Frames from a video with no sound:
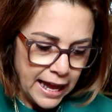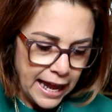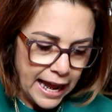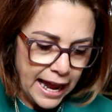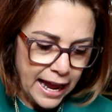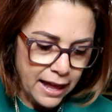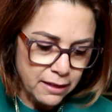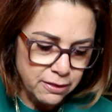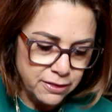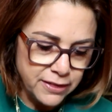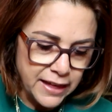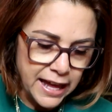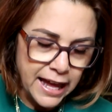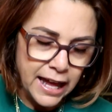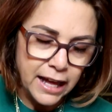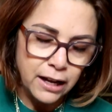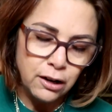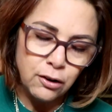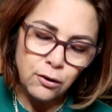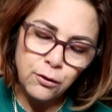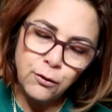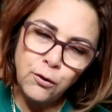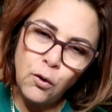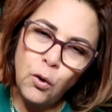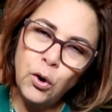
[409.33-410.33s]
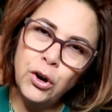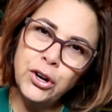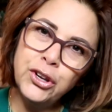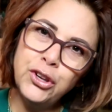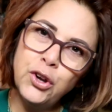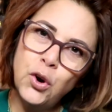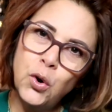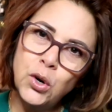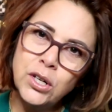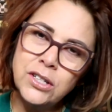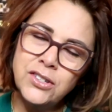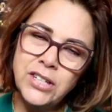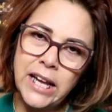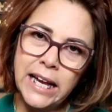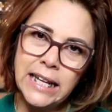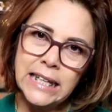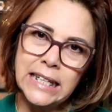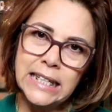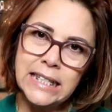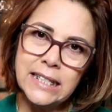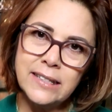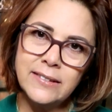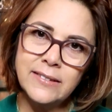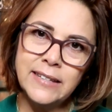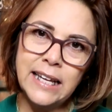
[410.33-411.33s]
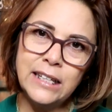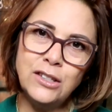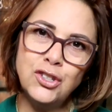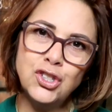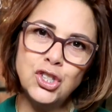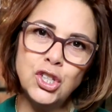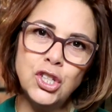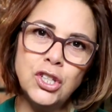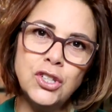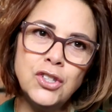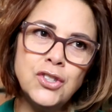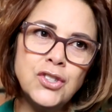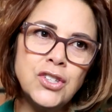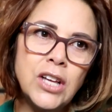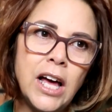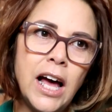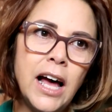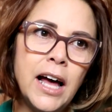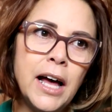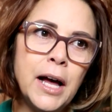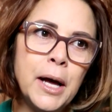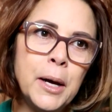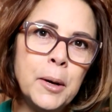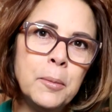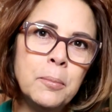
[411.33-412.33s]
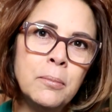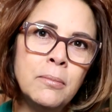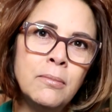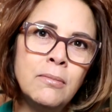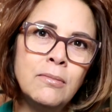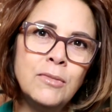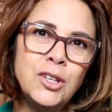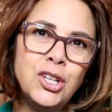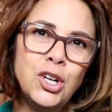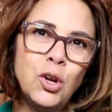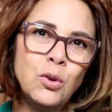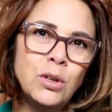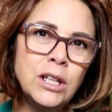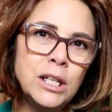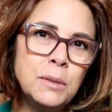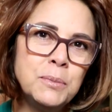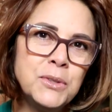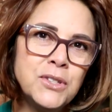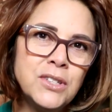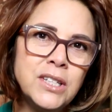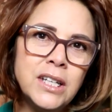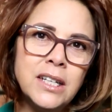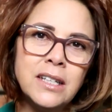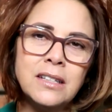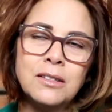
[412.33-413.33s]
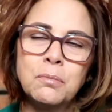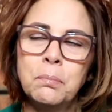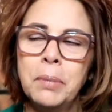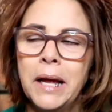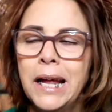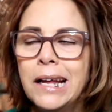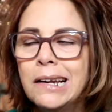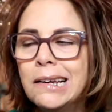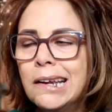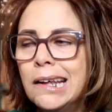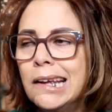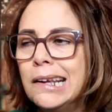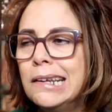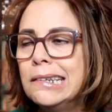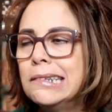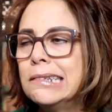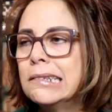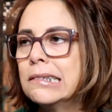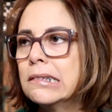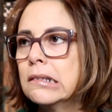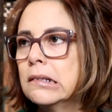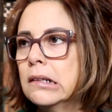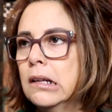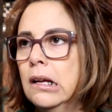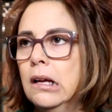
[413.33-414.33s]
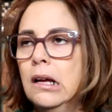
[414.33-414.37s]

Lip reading: And then for your daily essentials, you know, lipsticks, Band-Aids,